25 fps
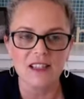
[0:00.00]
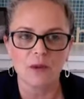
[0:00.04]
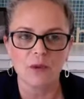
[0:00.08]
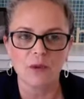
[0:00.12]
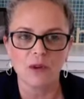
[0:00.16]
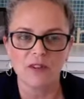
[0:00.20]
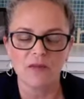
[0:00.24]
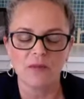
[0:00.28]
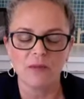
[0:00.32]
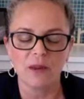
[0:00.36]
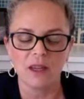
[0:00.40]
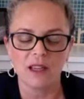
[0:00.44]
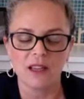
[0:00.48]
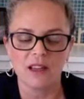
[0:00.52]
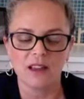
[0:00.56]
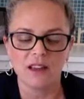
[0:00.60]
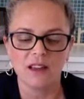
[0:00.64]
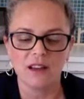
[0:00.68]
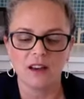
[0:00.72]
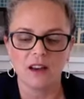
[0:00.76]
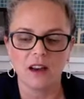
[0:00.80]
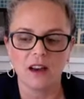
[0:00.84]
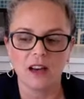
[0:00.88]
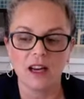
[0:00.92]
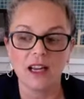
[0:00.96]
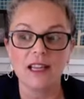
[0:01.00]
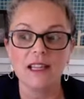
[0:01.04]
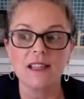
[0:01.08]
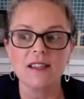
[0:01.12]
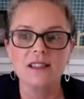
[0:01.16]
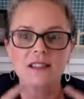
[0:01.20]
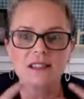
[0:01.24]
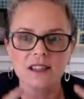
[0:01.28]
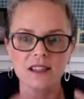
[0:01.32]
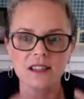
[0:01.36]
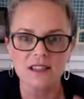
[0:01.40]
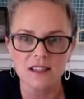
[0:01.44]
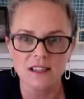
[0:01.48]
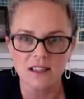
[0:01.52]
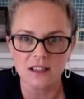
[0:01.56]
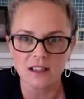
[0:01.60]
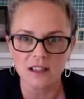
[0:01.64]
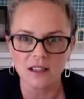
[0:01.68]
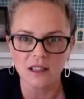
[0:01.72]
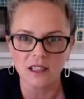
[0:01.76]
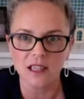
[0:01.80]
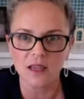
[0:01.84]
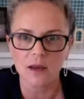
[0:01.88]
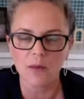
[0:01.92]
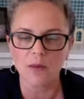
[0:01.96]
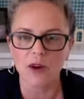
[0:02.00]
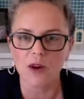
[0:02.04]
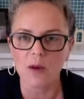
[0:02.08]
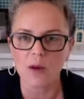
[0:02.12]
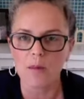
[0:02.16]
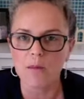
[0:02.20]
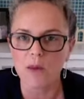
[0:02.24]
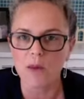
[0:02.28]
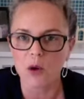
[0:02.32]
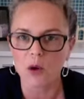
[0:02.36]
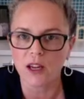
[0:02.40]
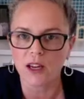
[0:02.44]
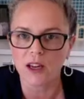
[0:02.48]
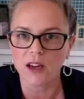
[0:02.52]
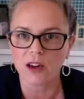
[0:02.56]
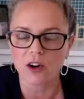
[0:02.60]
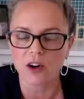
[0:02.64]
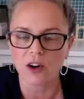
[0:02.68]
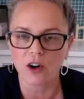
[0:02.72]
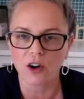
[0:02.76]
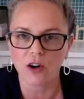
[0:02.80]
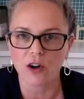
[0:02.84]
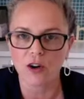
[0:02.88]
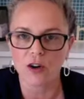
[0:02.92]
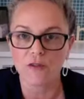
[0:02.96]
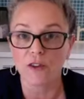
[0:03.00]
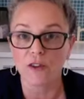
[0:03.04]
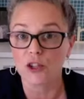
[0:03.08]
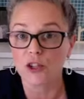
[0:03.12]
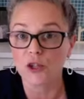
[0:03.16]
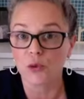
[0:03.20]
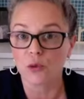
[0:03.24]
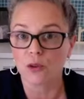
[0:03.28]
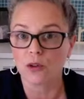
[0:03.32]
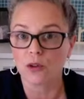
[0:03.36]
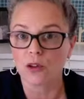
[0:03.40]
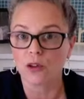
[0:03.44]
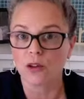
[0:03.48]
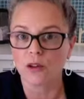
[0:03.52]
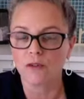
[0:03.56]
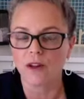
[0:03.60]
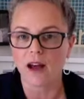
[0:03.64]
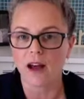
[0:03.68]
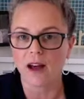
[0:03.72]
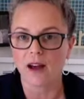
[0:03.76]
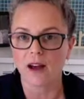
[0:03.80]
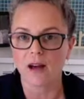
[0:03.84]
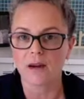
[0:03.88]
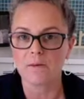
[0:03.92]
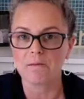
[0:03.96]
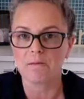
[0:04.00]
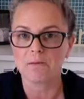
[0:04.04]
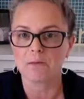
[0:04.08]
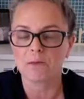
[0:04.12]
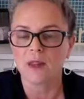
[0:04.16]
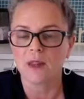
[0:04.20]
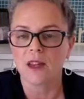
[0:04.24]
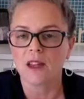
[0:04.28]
we've been consistently promoting her virtual um,